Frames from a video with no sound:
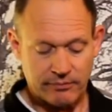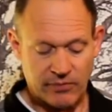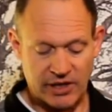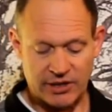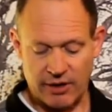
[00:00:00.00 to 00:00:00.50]

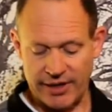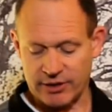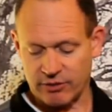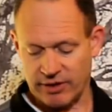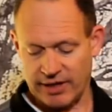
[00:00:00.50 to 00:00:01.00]
So
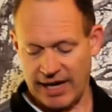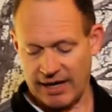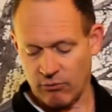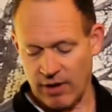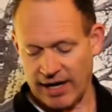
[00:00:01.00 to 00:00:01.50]
it's
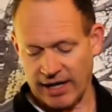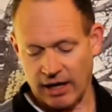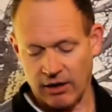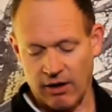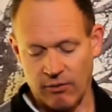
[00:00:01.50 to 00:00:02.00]
then running a
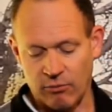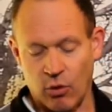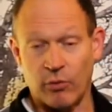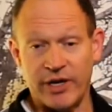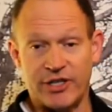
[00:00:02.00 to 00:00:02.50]
lot more
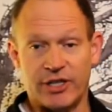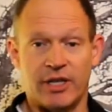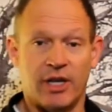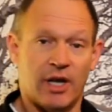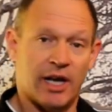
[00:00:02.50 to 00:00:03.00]
rigid,
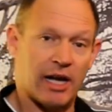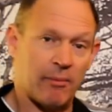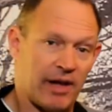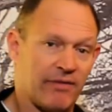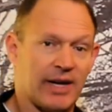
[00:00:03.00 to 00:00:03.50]

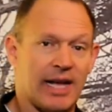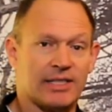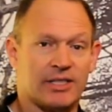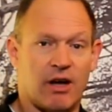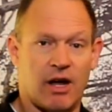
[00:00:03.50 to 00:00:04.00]
F-class
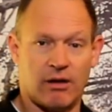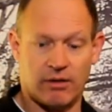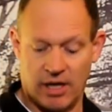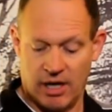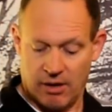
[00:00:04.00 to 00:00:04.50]
style,
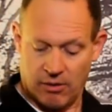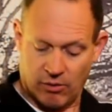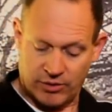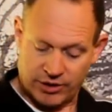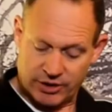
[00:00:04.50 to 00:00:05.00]
or
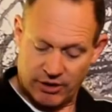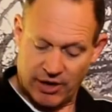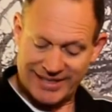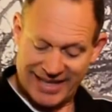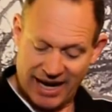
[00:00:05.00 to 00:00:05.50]
just a
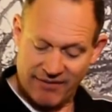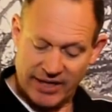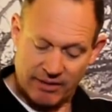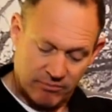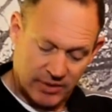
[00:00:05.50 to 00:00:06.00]
nice
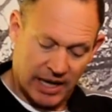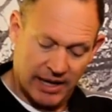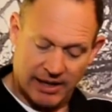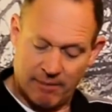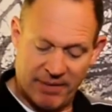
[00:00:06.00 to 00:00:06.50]
heavy
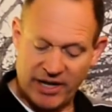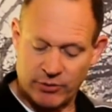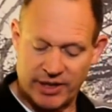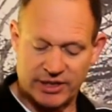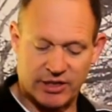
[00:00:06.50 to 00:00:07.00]
bench
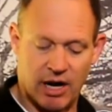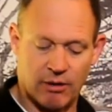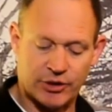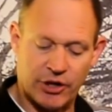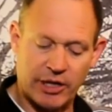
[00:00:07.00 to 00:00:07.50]
rest style
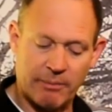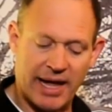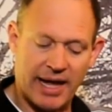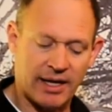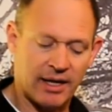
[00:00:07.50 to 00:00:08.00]
shooting
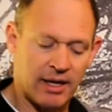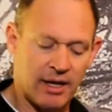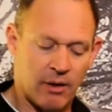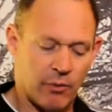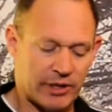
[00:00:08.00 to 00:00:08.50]
bag,
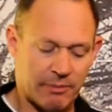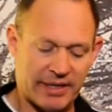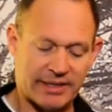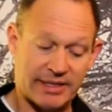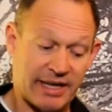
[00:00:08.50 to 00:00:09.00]
which means
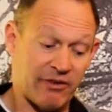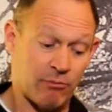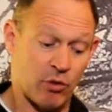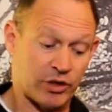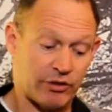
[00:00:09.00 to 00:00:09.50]
there's even
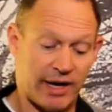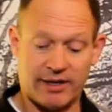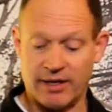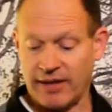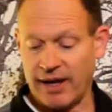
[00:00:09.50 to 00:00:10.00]
more strength
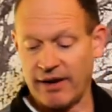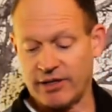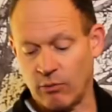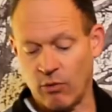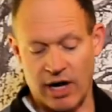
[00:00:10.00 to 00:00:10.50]
in there. It's a
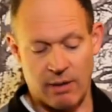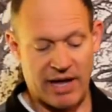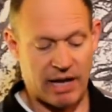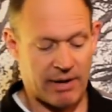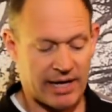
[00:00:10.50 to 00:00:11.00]
wider
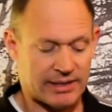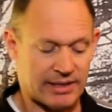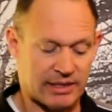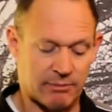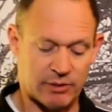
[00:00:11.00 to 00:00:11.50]
bag base
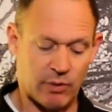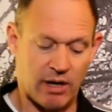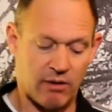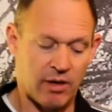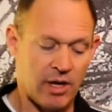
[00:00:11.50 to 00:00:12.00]
system as
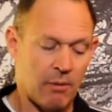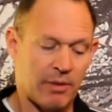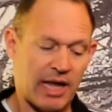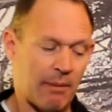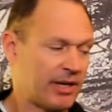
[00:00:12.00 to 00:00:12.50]
well, but
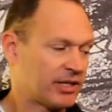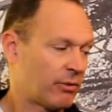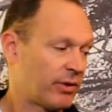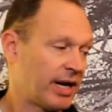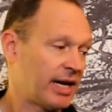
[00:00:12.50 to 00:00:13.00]
that means I
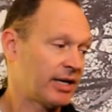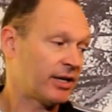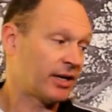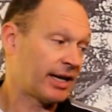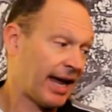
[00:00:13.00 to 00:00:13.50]
really
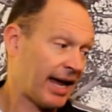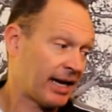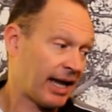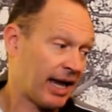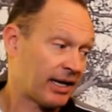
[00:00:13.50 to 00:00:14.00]
can
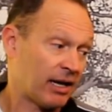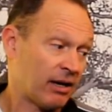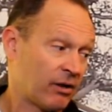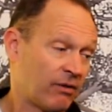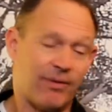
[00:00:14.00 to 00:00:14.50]
get, and I
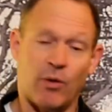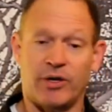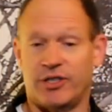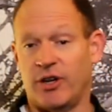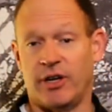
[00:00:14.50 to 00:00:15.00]
look forward to
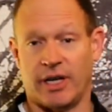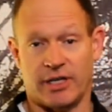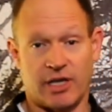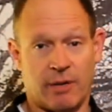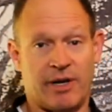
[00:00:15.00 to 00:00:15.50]
shooting it. It's
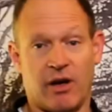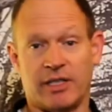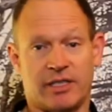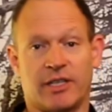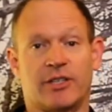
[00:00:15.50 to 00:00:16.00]
going to be nice
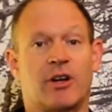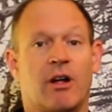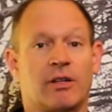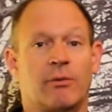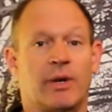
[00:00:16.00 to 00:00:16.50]
and
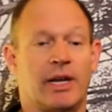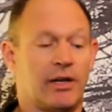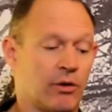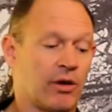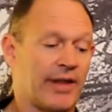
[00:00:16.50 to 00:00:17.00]
controlled and really
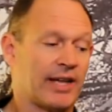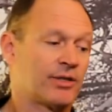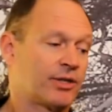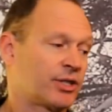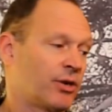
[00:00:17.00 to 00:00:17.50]
good on that sort
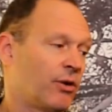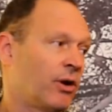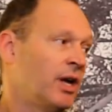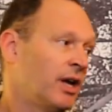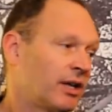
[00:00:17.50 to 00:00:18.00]
of score.
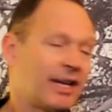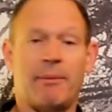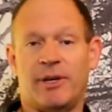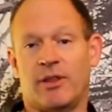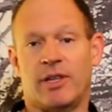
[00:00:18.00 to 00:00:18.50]
Let me
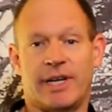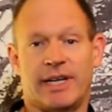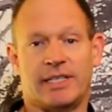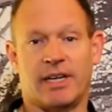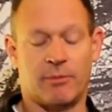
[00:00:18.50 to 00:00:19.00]
do the
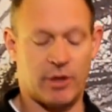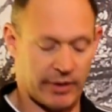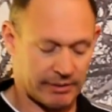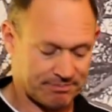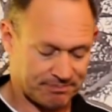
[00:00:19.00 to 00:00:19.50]
testing I'm doing.
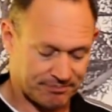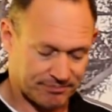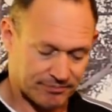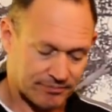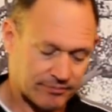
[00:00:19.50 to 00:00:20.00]

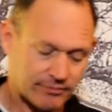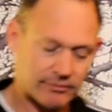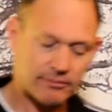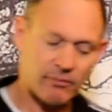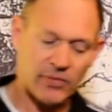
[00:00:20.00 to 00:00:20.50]

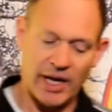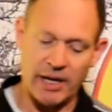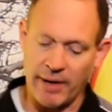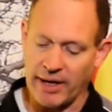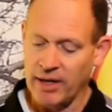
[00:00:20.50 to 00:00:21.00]

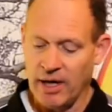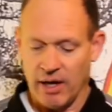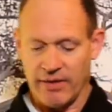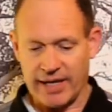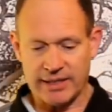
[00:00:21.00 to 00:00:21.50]
Anyway,
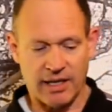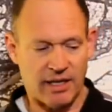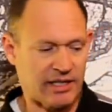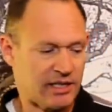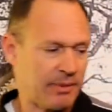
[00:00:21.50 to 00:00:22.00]
that's the
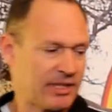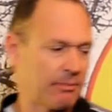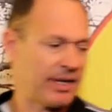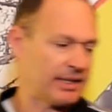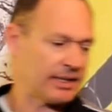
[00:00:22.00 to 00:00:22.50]
list of bits and
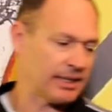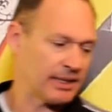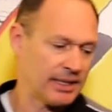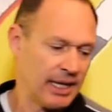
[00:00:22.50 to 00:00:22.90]
pieces.